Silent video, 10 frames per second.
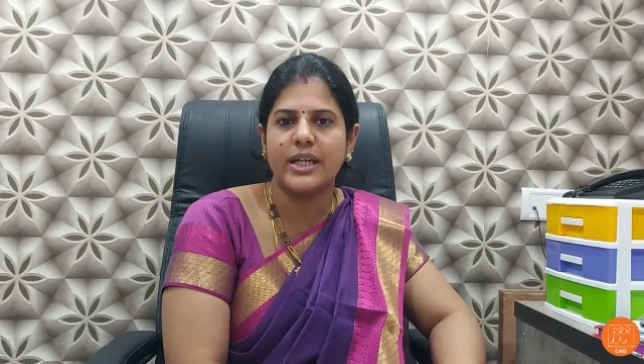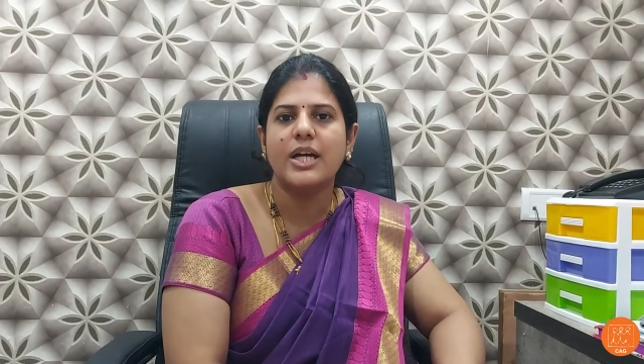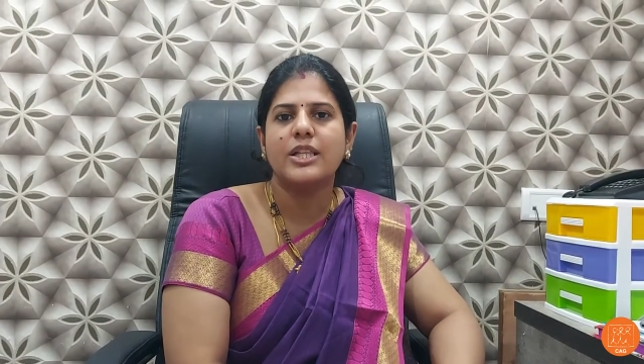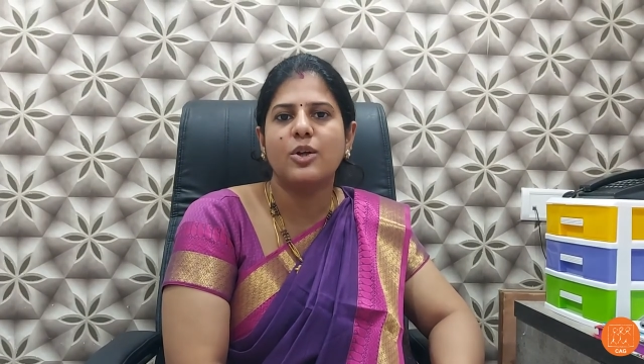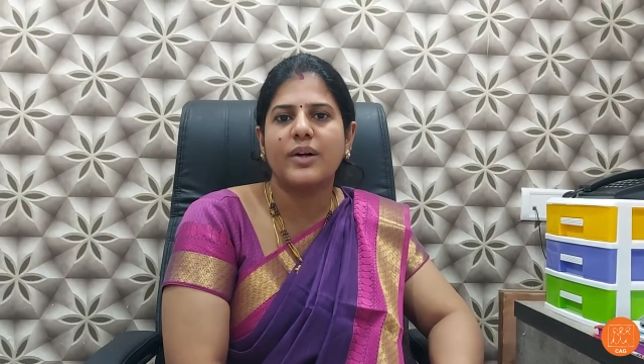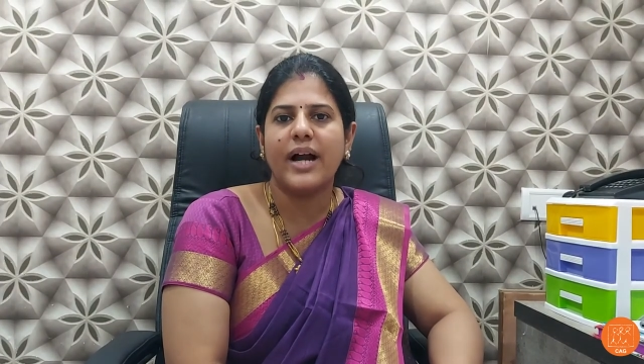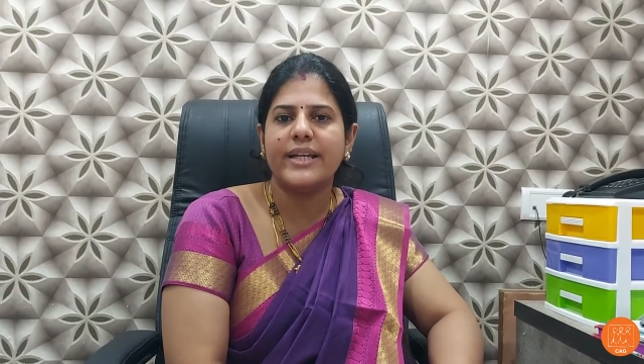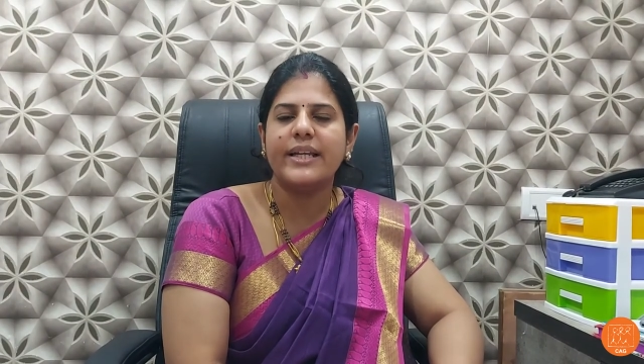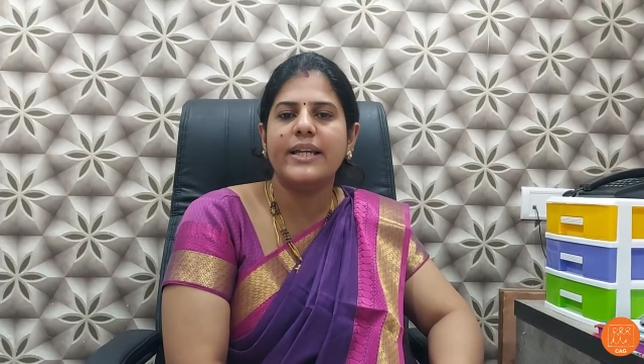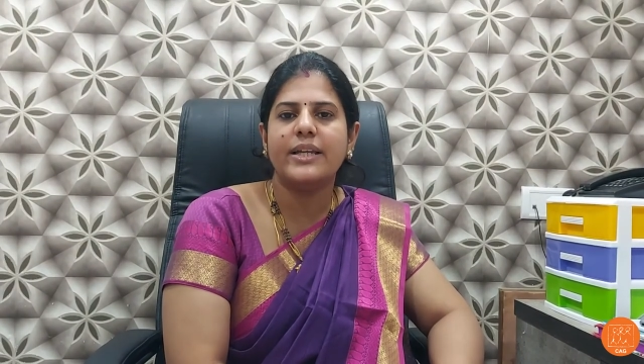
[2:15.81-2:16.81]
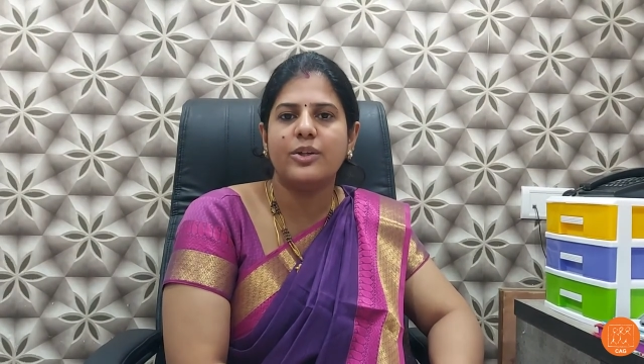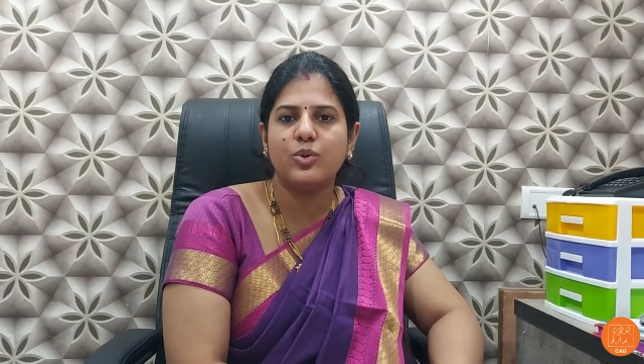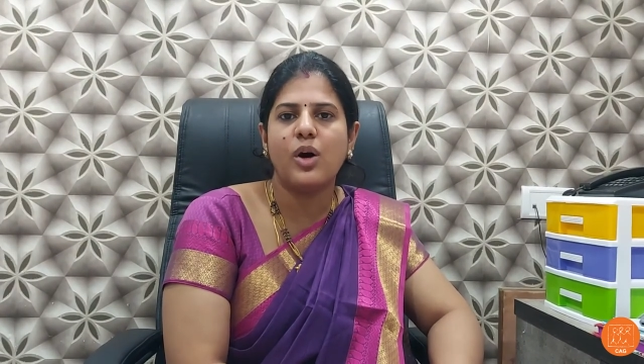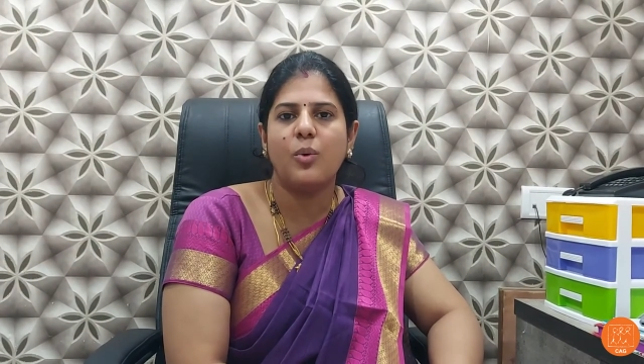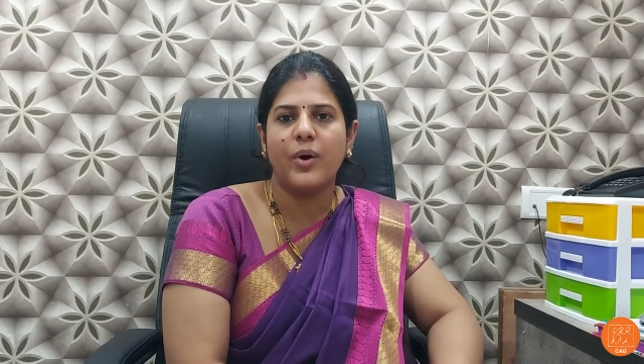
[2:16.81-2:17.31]
So kindly do
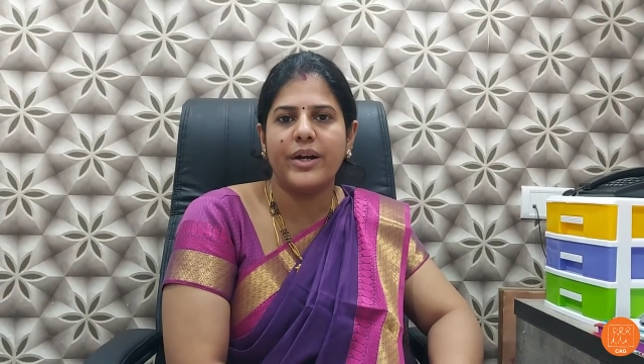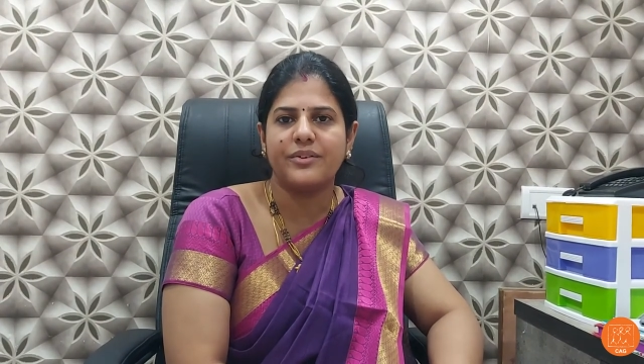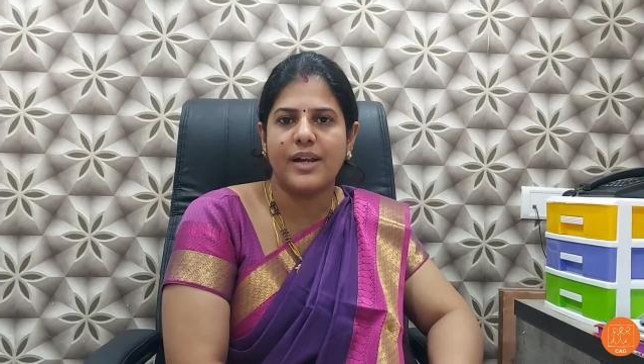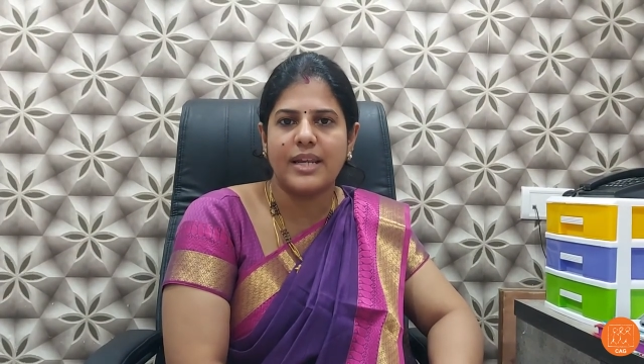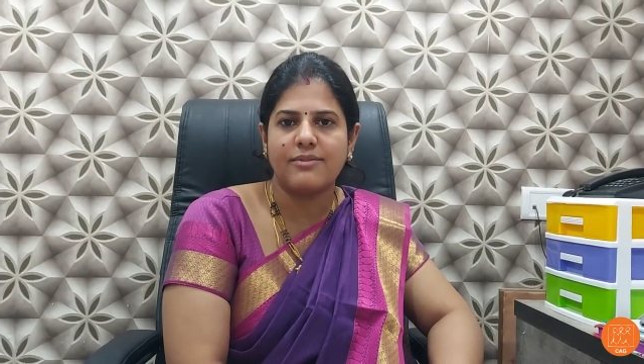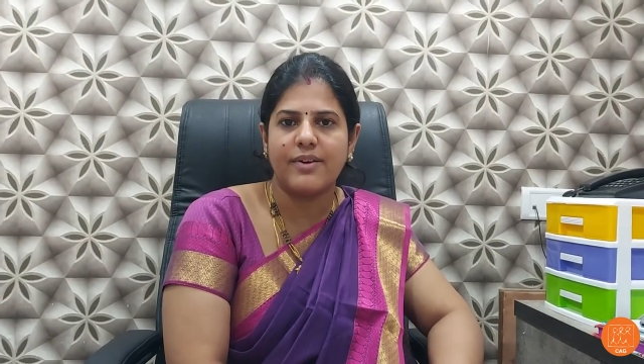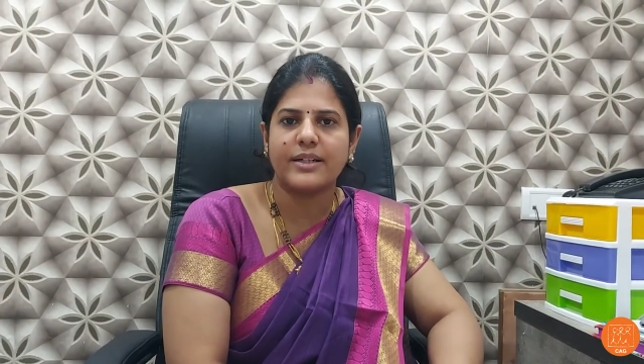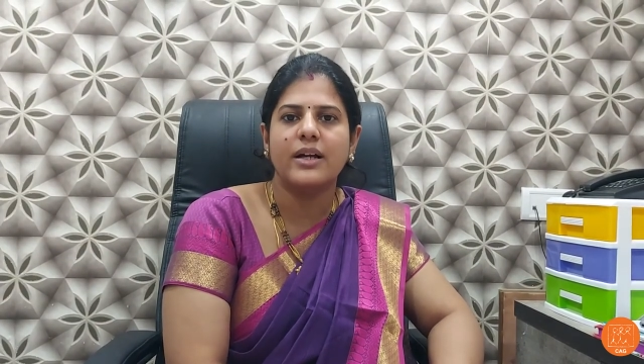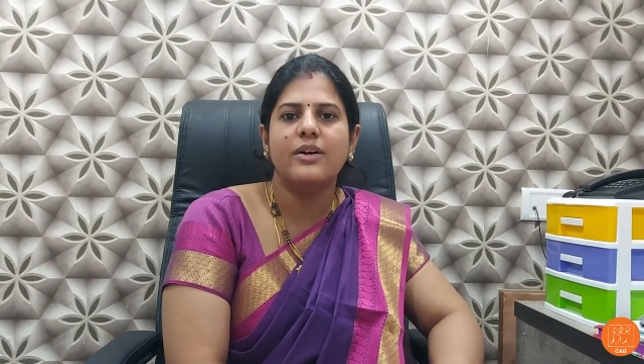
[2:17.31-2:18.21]
avoid trans fat,